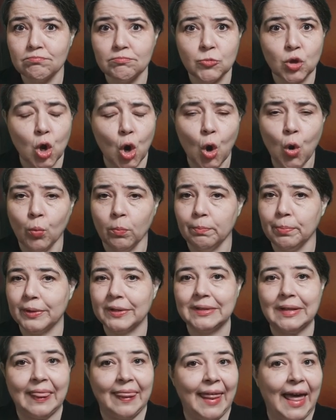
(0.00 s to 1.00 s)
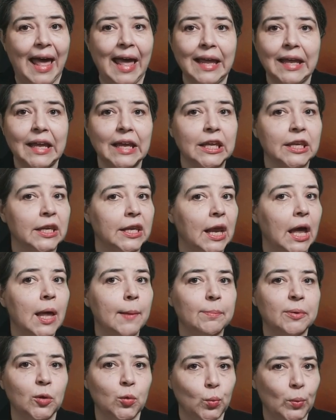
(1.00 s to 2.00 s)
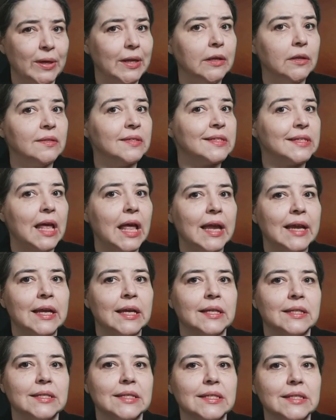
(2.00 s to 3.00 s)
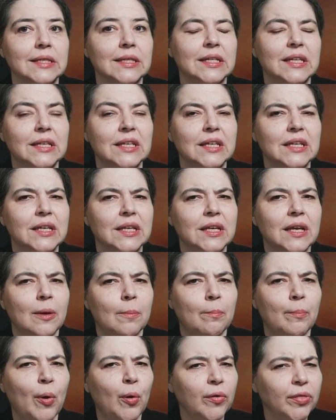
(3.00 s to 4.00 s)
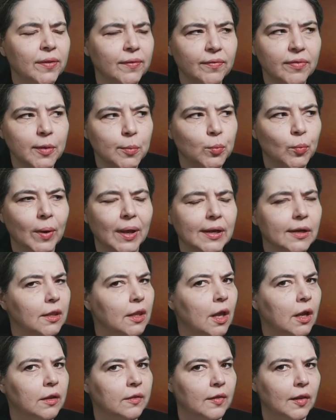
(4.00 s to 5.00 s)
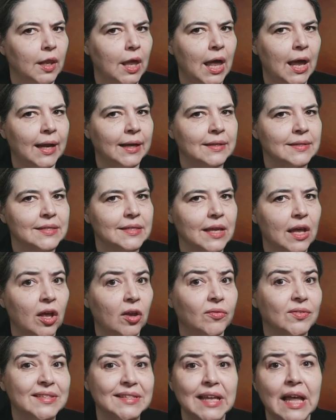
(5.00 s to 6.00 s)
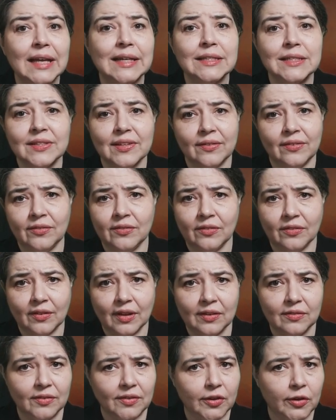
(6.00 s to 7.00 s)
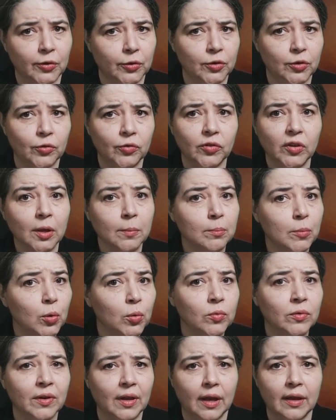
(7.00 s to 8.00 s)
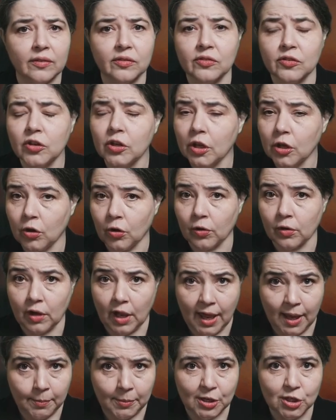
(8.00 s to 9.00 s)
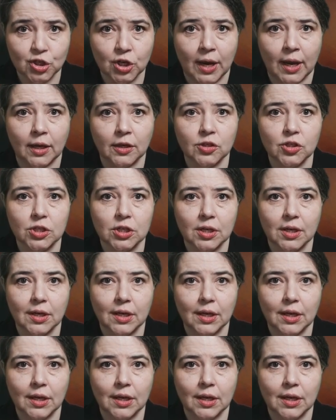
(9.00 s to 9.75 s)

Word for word: nope, that cannot be real science. Both of them read along the lines of scientists consider using moon dust to cure climate change.